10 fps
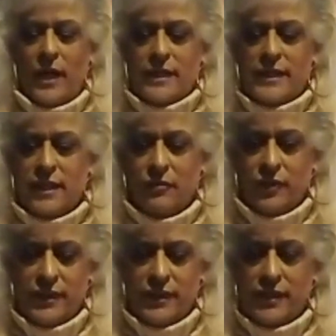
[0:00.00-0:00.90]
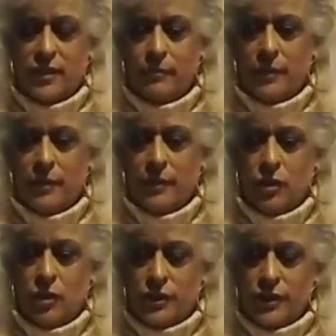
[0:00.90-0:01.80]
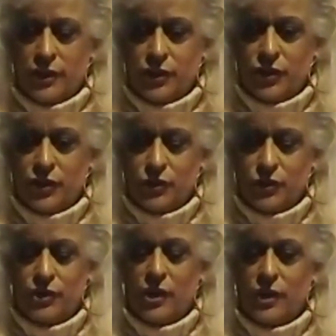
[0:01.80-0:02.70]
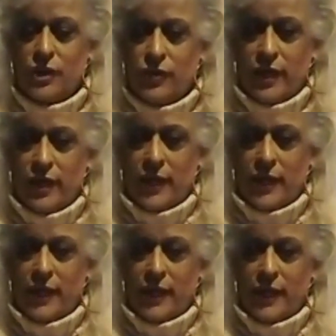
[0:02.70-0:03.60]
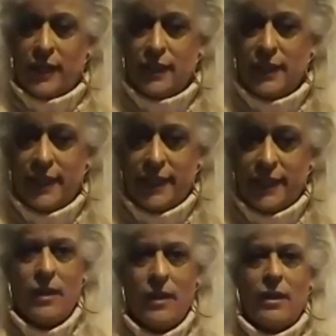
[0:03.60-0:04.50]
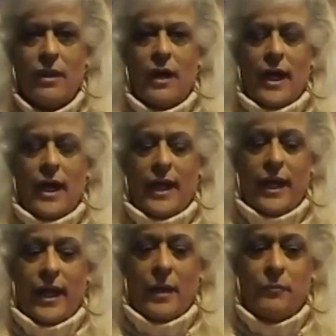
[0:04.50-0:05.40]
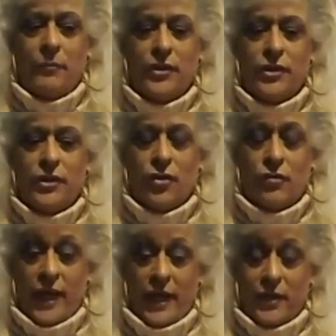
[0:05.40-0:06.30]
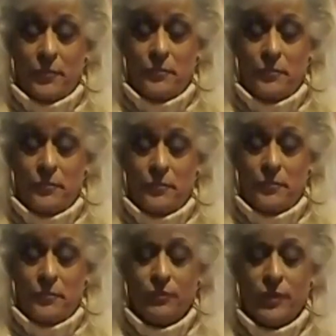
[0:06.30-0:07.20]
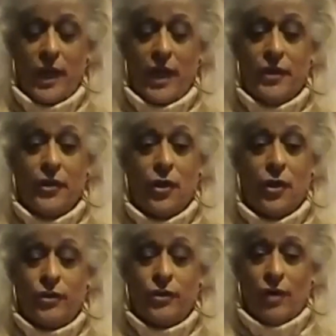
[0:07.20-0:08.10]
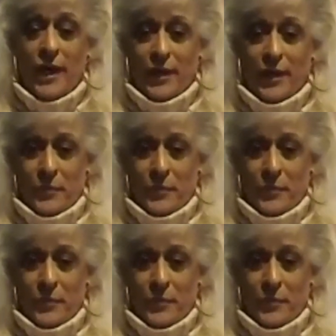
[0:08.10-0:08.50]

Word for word: my series that's going to be launching soon, Star Trek Atlantis. I am the creator and the only writer.